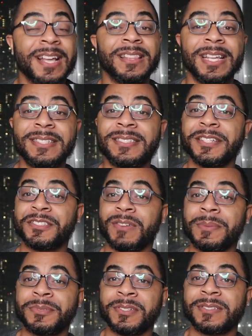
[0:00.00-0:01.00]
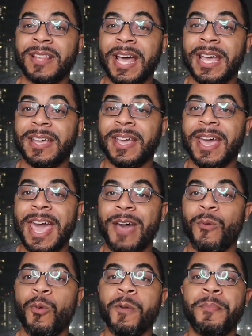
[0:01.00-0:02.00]
Lisa interrupts her and is like,
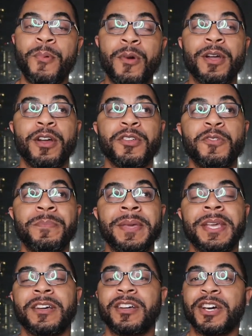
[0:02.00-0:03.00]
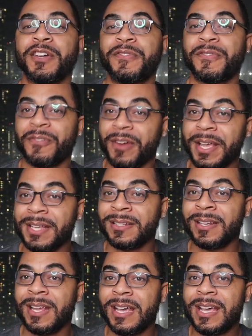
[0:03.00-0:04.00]
at what point are you being a good
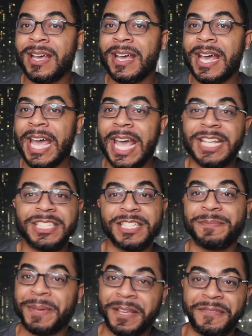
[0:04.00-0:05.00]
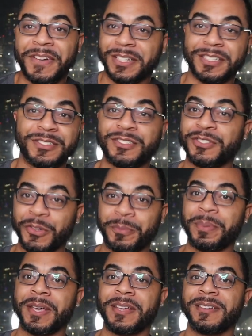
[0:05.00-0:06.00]
friend and just being fucking
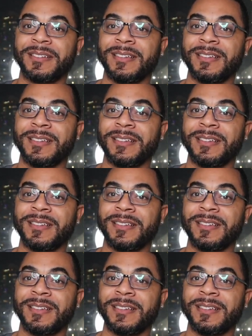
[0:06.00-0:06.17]
stupid?